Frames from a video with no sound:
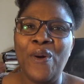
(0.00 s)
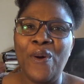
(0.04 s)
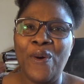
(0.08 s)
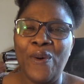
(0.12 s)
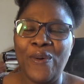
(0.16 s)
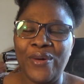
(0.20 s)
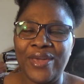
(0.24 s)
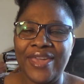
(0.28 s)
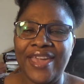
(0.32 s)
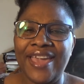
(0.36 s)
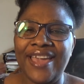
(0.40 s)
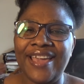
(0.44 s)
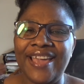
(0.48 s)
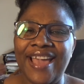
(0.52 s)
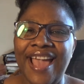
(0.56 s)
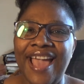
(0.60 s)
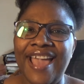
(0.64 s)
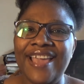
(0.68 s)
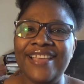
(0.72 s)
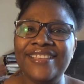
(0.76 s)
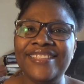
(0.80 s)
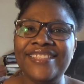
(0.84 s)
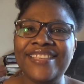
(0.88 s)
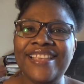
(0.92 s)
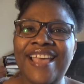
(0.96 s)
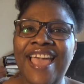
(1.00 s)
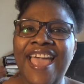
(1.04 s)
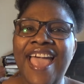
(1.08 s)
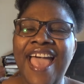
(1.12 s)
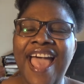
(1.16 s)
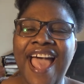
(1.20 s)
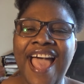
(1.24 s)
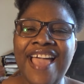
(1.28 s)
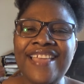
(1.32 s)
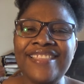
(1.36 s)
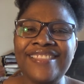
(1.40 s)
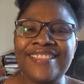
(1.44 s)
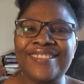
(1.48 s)
Okay, guys?
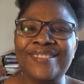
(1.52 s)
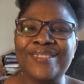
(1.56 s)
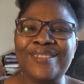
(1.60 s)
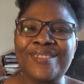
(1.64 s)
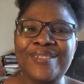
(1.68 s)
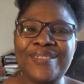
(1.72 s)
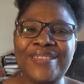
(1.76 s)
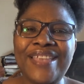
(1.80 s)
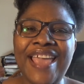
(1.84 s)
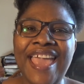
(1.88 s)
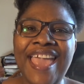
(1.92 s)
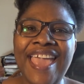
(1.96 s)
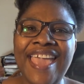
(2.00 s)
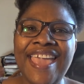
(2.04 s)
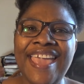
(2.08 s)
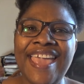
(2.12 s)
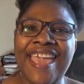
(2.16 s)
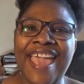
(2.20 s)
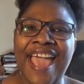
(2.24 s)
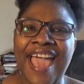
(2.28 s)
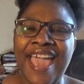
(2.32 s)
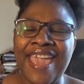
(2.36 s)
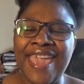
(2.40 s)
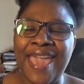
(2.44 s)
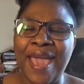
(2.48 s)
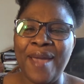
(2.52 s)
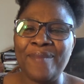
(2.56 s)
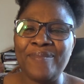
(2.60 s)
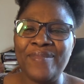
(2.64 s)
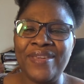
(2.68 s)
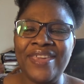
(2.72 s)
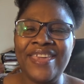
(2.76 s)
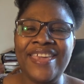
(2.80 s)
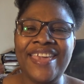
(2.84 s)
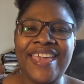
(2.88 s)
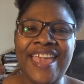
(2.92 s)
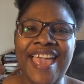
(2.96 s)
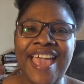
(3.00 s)
And today I am
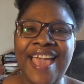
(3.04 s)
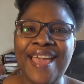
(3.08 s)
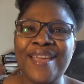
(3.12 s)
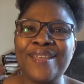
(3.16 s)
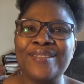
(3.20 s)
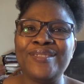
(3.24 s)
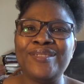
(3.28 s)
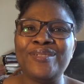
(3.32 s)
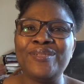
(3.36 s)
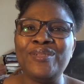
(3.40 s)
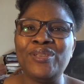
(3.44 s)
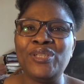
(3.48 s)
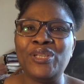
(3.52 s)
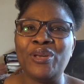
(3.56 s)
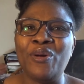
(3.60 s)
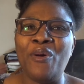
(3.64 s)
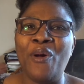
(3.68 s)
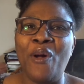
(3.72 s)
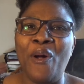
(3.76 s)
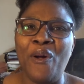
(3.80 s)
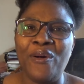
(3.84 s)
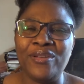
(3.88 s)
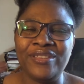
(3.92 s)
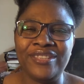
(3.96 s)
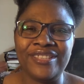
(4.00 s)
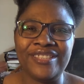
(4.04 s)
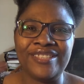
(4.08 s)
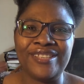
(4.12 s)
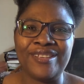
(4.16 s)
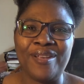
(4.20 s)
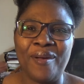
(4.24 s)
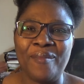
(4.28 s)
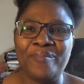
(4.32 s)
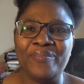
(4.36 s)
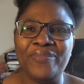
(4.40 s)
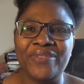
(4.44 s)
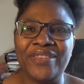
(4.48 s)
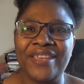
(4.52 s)
here to show us
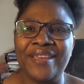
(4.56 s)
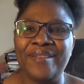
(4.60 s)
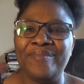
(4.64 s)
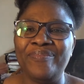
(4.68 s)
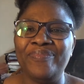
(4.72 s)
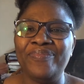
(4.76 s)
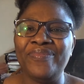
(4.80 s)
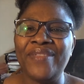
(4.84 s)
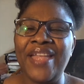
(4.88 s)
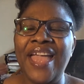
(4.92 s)
something